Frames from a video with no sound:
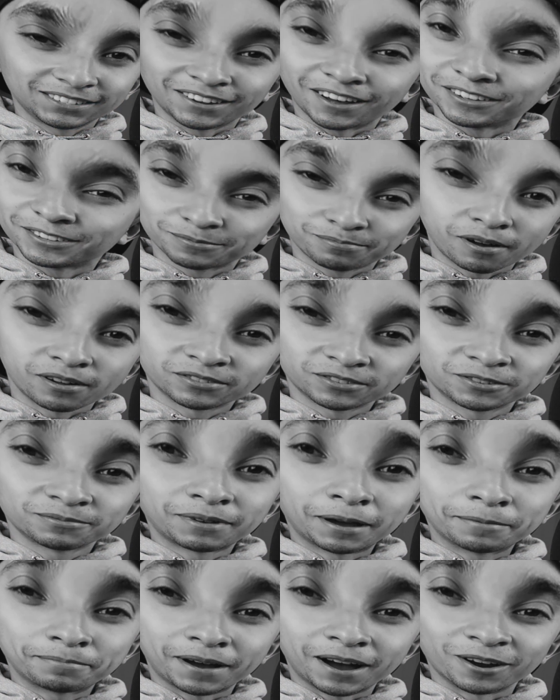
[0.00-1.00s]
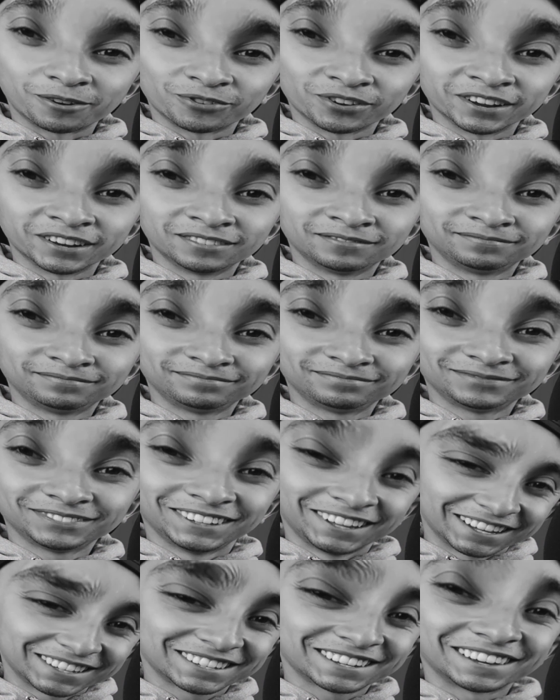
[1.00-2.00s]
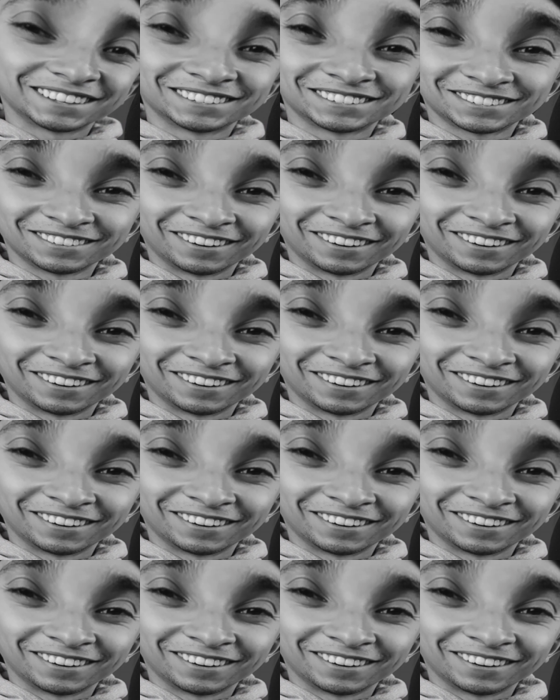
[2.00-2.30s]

Not sponsored by Powerade. Let's get